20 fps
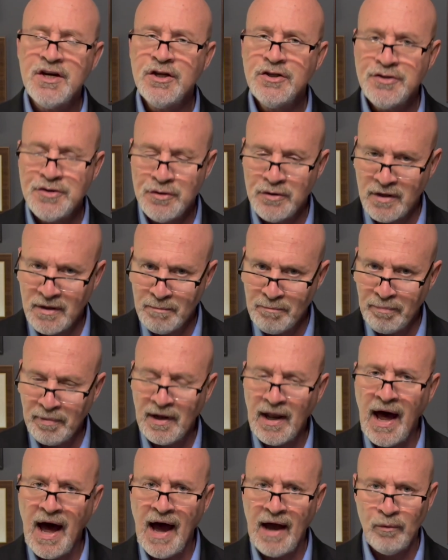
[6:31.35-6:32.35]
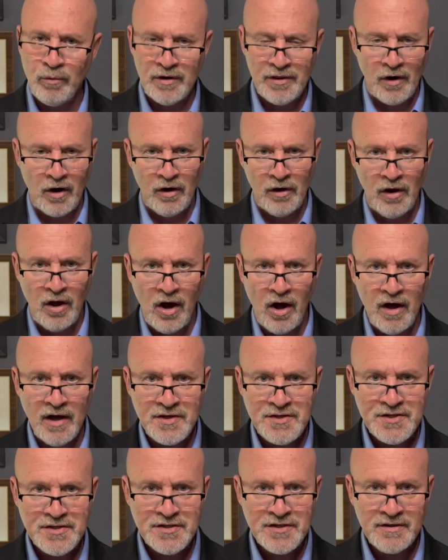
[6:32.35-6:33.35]
to comply with our
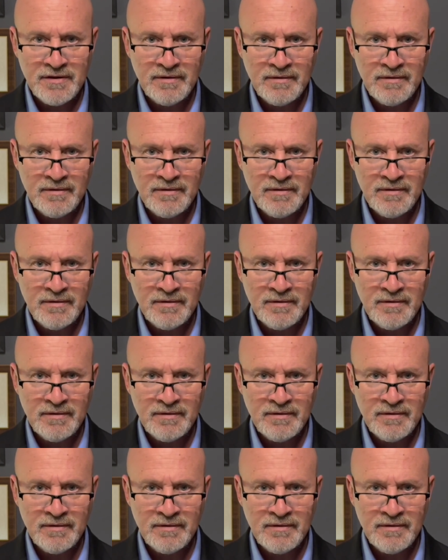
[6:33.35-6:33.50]
laws.